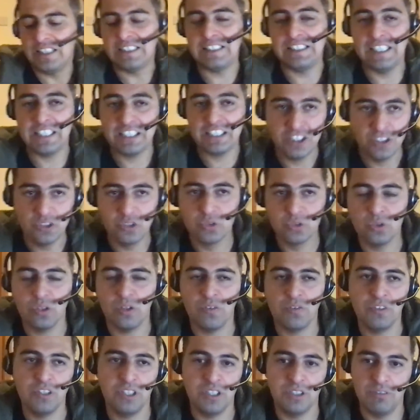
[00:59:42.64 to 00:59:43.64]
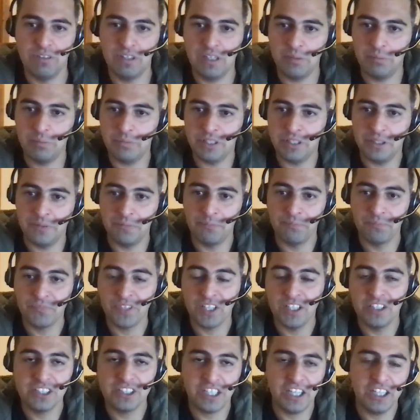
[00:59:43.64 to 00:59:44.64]
get into software development.
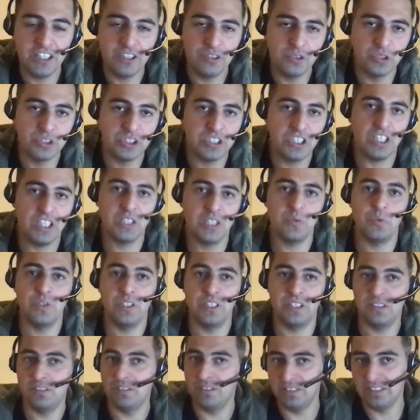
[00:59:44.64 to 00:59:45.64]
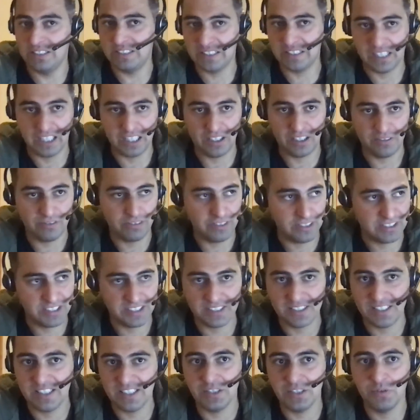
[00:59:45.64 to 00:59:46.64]
try to start with these kind of
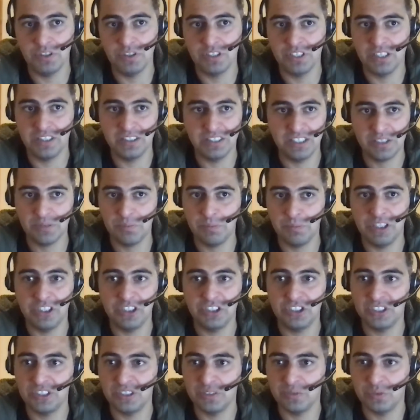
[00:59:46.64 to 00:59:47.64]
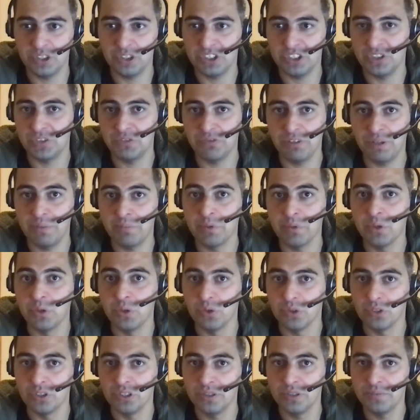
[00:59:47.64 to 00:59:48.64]
exercises which I just mentioned, which is
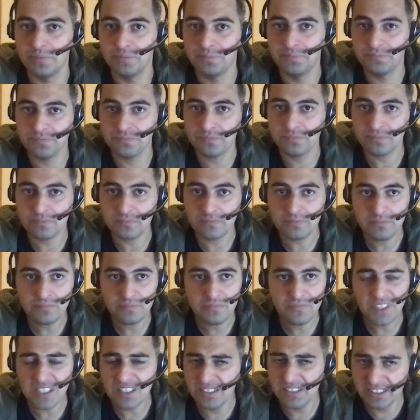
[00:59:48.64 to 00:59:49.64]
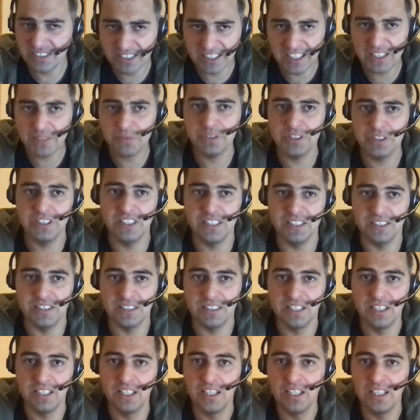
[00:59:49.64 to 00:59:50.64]
webgoat. Try with
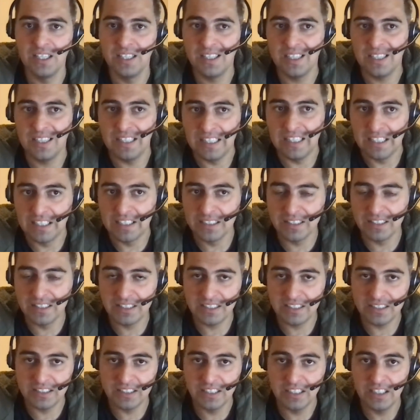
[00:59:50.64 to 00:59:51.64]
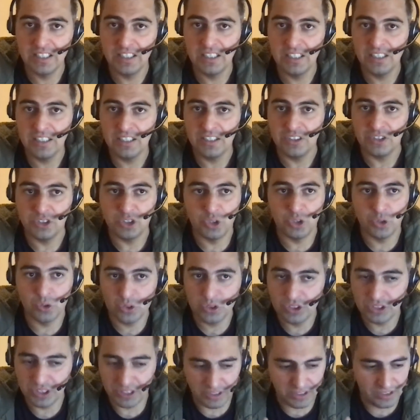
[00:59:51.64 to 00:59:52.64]
these, learn it.
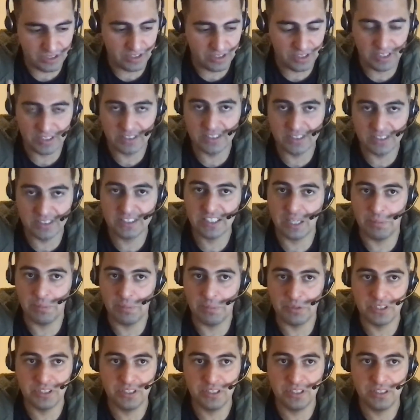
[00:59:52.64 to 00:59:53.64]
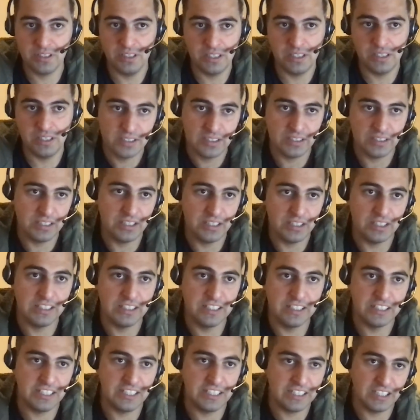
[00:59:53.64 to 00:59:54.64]
Don't just run scripts. Learn
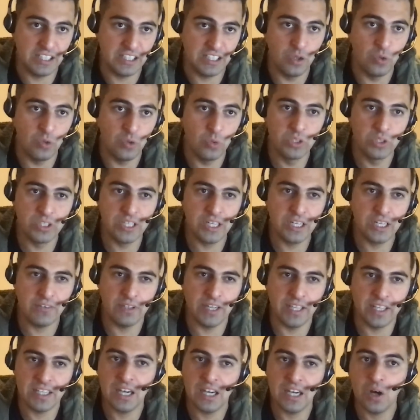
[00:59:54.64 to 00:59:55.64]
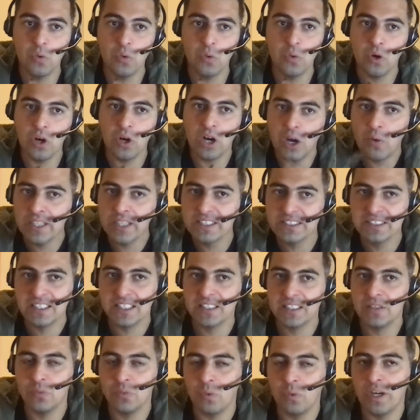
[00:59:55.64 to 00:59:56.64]
it at the lower level, like how
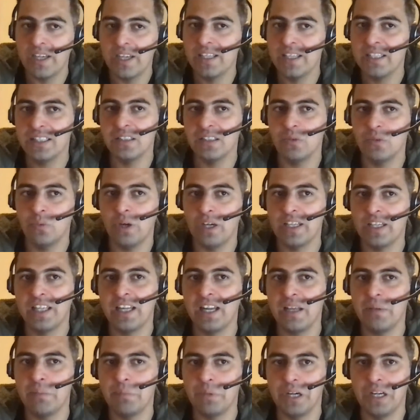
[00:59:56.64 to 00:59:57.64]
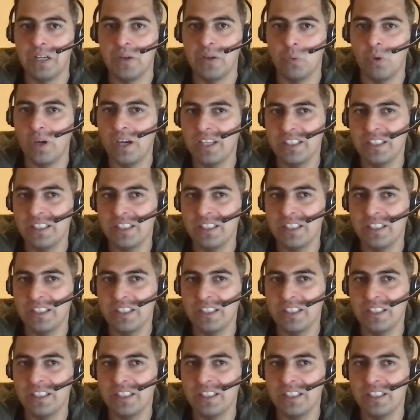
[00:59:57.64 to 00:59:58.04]
exact, why can I break,